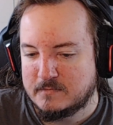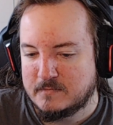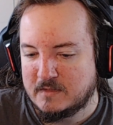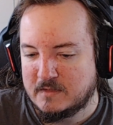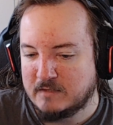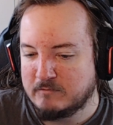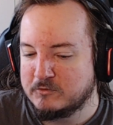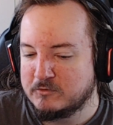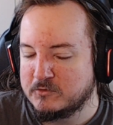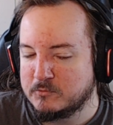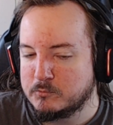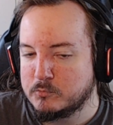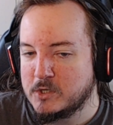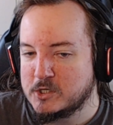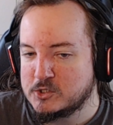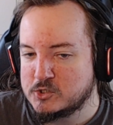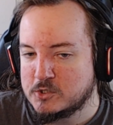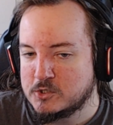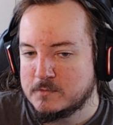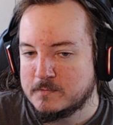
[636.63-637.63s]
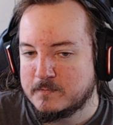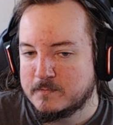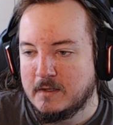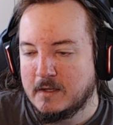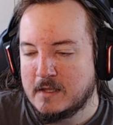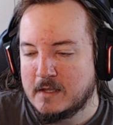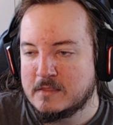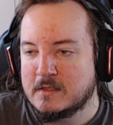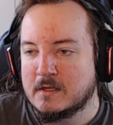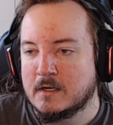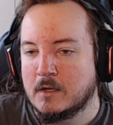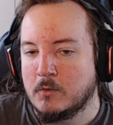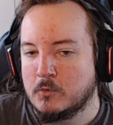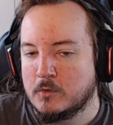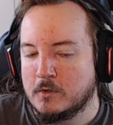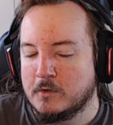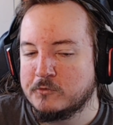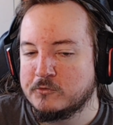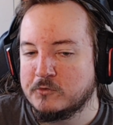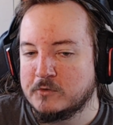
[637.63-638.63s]
levels of pressure. And then I would
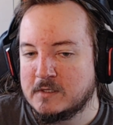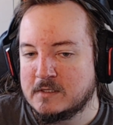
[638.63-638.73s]
also